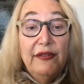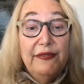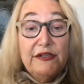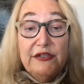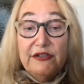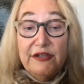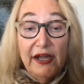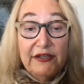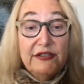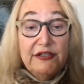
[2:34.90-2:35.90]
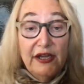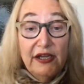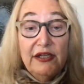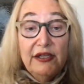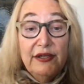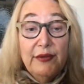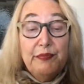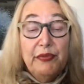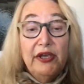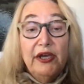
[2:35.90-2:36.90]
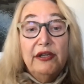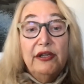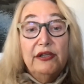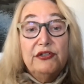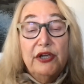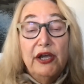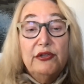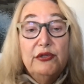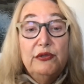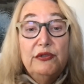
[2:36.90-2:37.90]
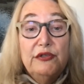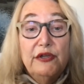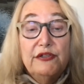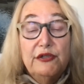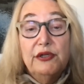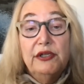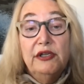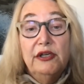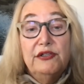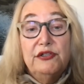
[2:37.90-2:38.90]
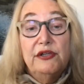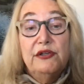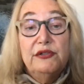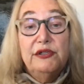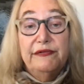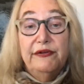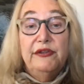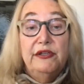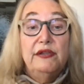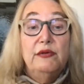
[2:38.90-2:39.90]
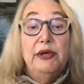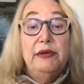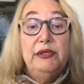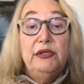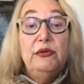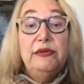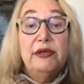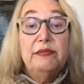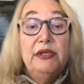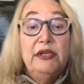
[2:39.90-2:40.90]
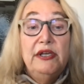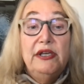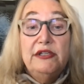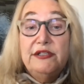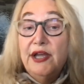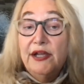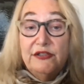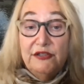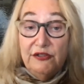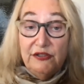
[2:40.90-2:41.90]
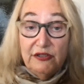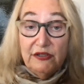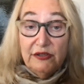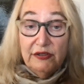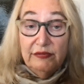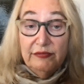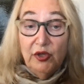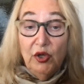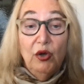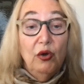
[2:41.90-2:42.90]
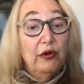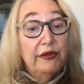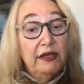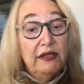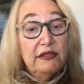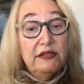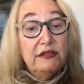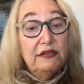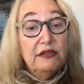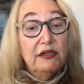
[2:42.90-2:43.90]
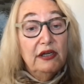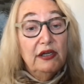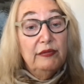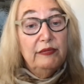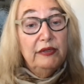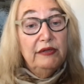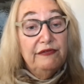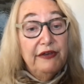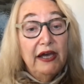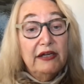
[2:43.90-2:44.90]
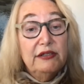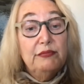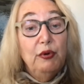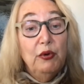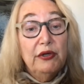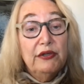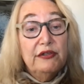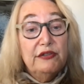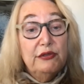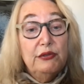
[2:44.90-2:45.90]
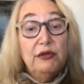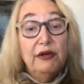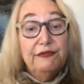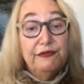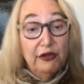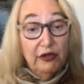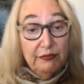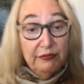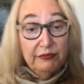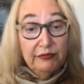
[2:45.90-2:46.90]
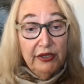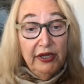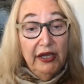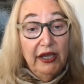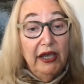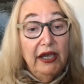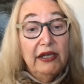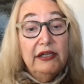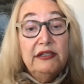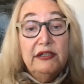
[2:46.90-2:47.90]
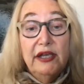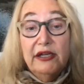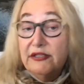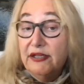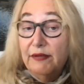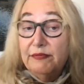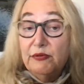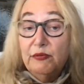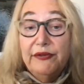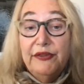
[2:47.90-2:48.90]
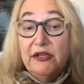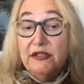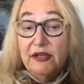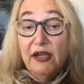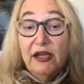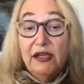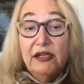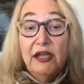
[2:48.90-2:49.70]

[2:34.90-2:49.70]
This is not to say that a child who's asserting a gender different than the way we knew them is not sincere, or that it isn't, in fact, important to affirm and accept what they say.